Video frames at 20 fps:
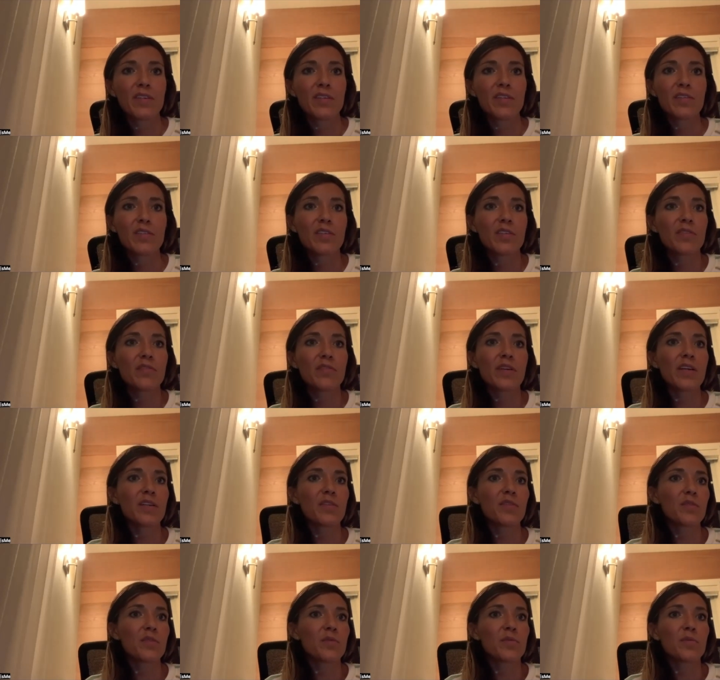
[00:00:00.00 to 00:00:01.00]
Because if I
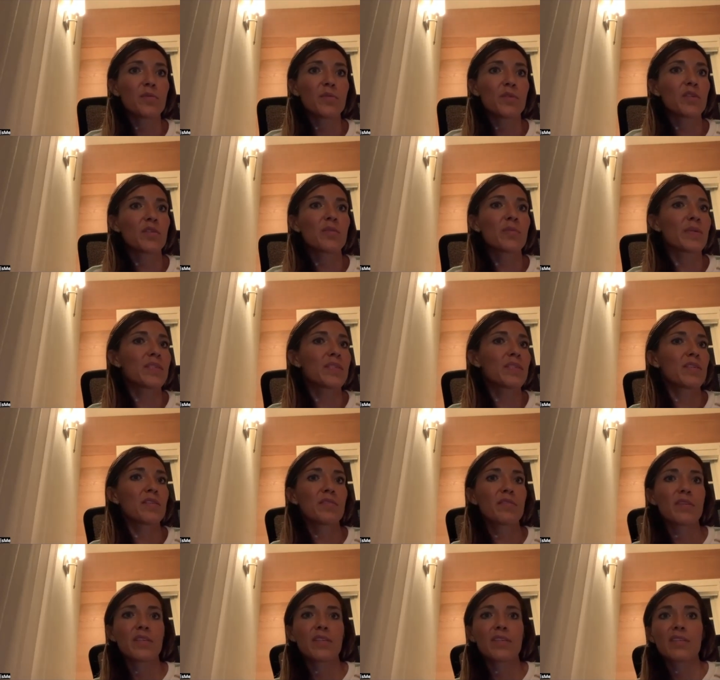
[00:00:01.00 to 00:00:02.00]
don't work on
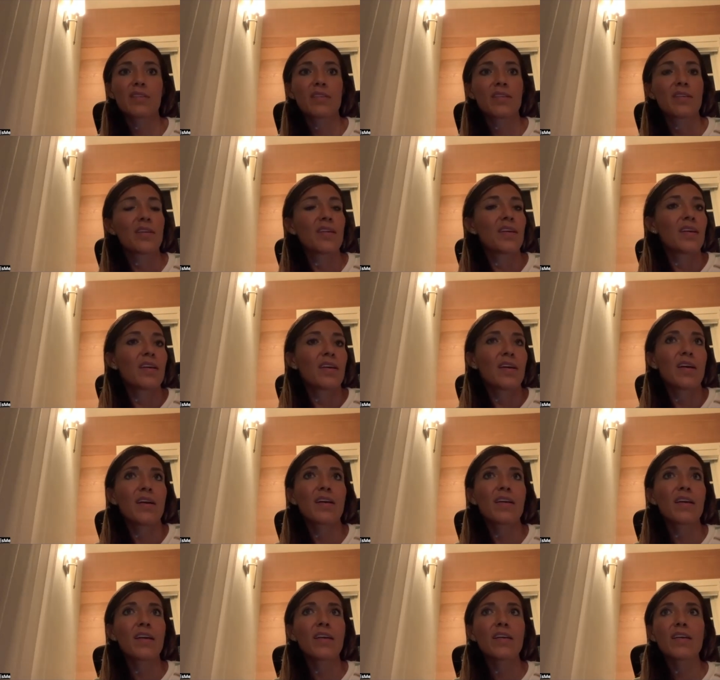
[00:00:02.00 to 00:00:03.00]
myself, then
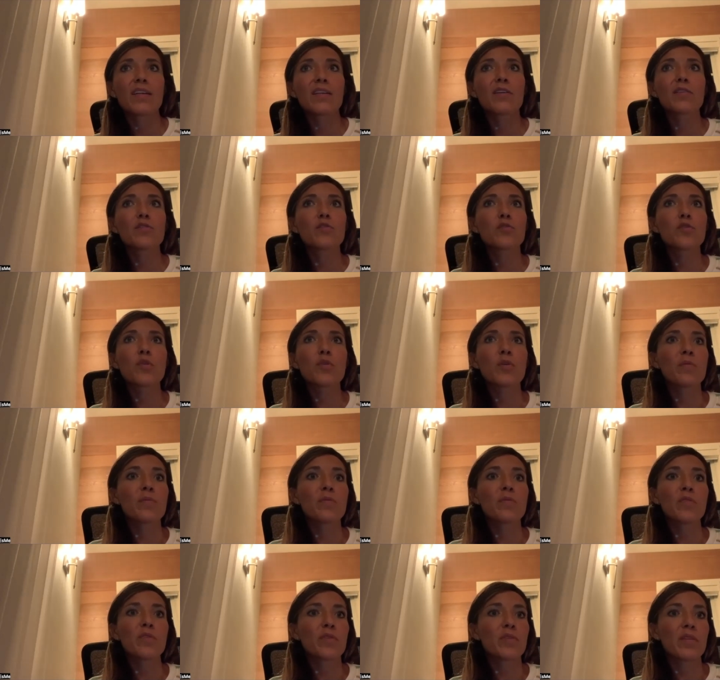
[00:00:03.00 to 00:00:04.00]
I, I cannot show up
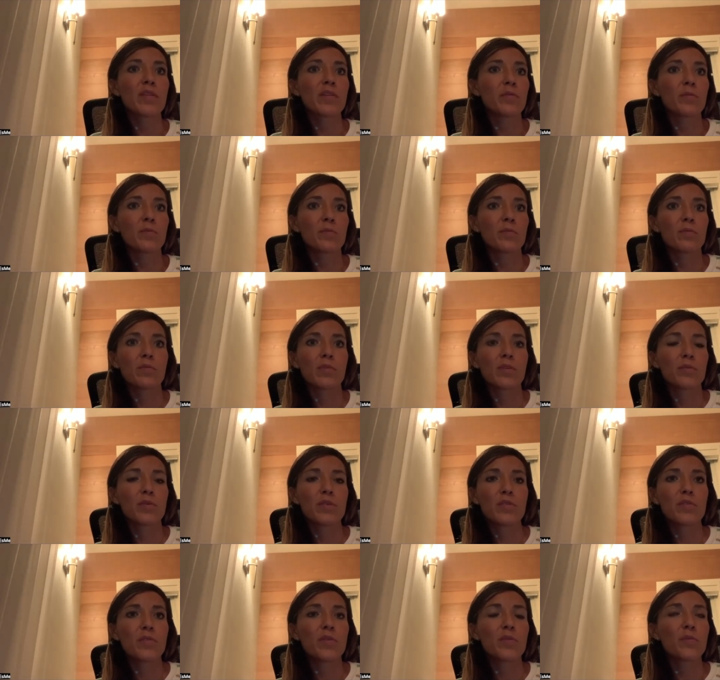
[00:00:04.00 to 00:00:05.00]
for the, the
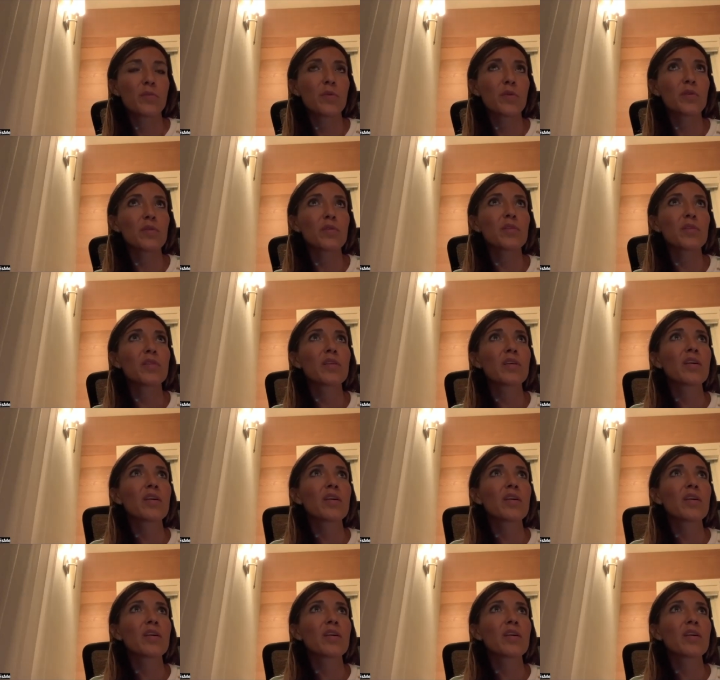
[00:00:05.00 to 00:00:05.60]
rest of the world.